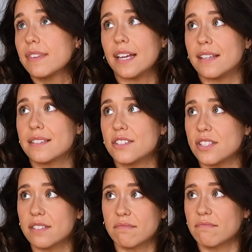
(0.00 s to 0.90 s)
It's
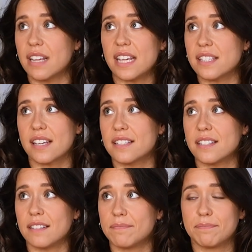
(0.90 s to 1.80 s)
just easier
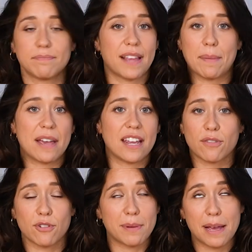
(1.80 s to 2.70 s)
to get paid
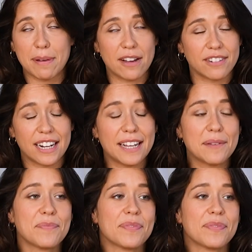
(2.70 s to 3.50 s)
through PayPal, really.